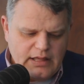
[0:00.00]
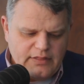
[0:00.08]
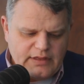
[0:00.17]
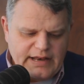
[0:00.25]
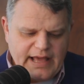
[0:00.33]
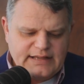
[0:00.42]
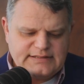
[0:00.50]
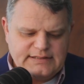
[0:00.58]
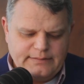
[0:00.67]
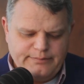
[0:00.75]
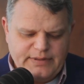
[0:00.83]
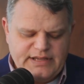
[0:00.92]
The next
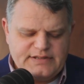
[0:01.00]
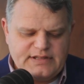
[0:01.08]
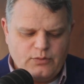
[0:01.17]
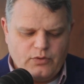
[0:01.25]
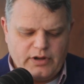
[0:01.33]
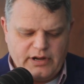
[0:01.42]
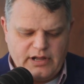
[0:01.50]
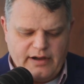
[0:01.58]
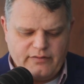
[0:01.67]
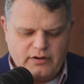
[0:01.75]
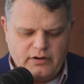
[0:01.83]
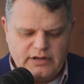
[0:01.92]
piece that we're going to
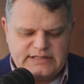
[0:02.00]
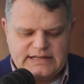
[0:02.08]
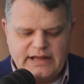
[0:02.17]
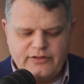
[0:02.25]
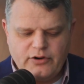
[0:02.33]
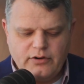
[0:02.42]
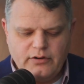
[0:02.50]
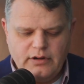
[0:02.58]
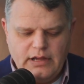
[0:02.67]
cover is another